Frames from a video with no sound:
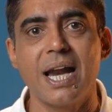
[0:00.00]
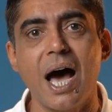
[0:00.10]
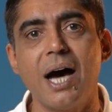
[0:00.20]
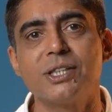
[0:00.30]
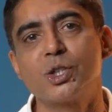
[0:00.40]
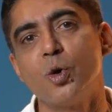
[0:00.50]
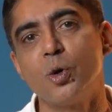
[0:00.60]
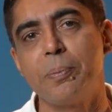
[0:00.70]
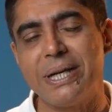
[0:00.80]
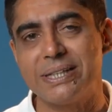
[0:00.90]
large
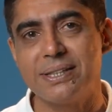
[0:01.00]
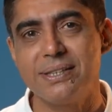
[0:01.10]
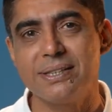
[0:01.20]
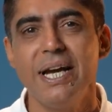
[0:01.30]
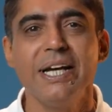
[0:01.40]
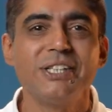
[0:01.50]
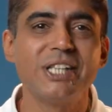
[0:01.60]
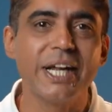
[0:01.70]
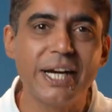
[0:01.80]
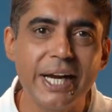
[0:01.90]
code bases,
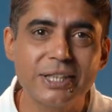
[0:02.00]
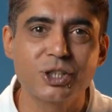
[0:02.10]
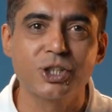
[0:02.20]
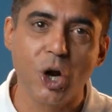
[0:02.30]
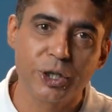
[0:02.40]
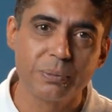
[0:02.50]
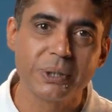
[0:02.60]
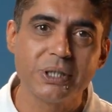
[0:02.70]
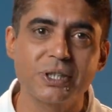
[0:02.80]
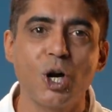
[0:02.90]
generates
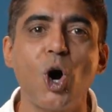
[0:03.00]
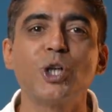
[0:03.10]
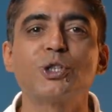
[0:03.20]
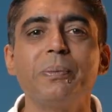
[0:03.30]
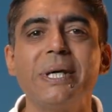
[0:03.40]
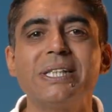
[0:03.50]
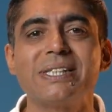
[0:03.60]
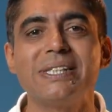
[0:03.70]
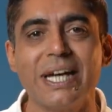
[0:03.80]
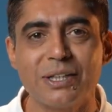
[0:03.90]
documents,
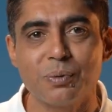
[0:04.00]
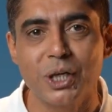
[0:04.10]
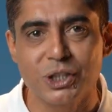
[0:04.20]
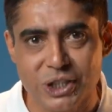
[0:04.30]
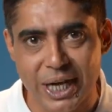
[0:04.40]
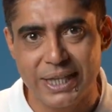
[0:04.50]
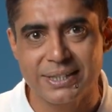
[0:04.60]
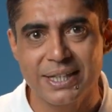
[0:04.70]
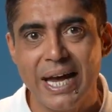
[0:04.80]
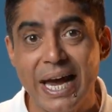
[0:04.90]
automates network
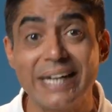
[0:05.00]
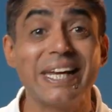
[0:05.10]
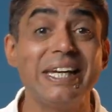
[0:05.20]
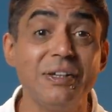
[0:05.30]
checks, and can